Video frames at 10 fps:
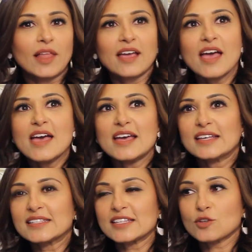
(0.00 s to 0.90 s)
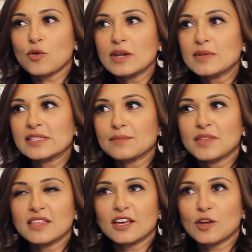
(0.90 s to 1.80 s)
Like, is this going to be
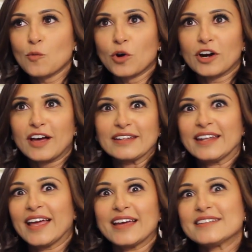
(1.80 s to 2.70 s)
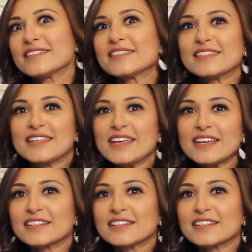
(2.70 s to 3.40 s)
something that can work on land and sea?